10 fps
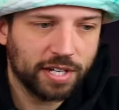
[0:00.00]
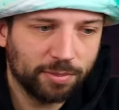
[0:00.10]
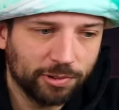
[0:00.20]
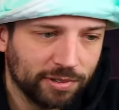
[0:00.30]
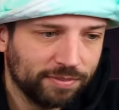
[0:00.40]

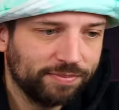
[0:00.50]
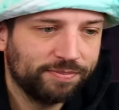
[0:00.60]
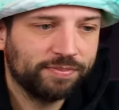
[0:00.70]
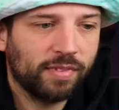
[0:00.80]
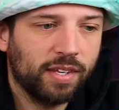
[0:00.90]

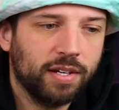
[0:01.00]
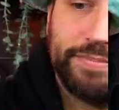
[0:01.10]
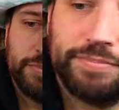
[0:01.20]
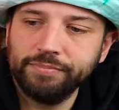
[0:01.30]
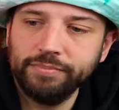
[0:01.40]

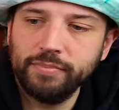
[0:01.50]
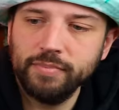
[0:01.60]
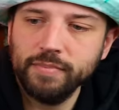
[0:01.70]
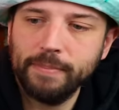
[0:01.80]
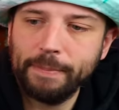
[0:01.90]

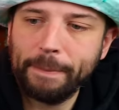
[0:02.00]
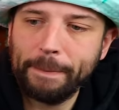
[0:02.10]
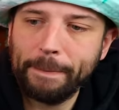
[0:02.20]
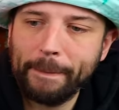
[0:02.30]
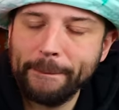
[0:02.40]

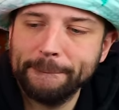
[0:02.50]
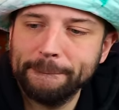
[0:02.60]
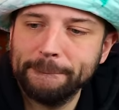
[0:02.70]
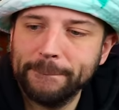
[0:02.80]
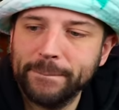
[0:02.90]

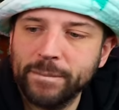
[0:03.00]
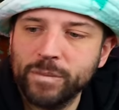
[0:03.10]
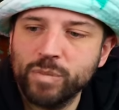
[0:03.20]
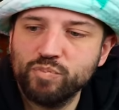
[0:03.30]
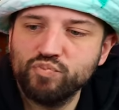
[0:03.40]

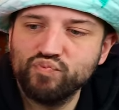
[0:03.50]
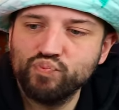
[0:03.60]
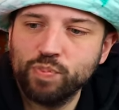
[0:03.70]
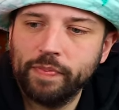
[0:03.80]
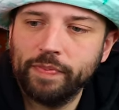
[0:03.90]

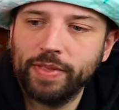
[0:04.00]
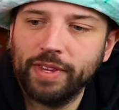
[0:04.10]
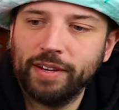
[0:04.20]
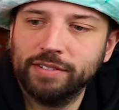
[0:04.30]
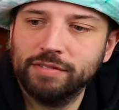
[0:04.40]

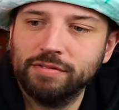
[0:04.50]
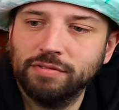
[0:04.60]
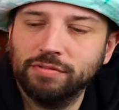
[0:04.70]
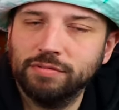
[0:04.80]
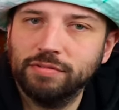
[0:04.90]

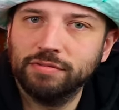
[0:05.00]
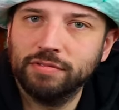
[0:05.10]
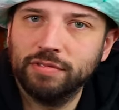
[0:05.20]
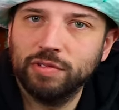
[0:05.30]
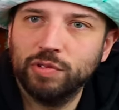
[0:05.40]

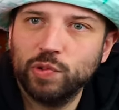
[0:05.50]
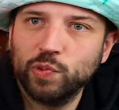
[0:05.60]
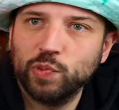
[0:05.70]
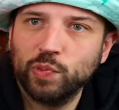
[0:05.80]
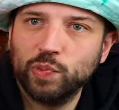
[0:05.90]

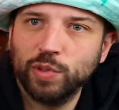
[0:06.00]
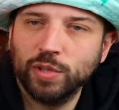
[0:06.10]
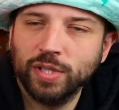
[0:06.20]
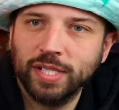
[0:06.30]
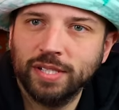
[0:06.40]

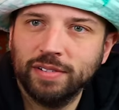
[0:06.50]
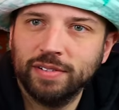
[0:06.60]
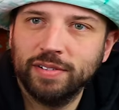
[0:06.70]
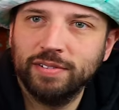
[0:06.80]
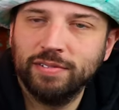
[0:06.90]

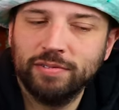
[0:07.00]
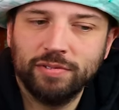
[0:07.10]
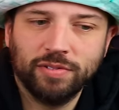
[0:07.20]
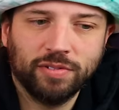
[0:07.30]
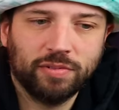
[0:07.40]

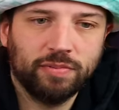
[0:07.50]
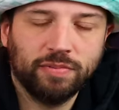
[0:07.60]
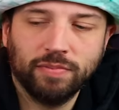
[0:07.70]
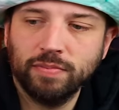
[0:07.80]
(silent)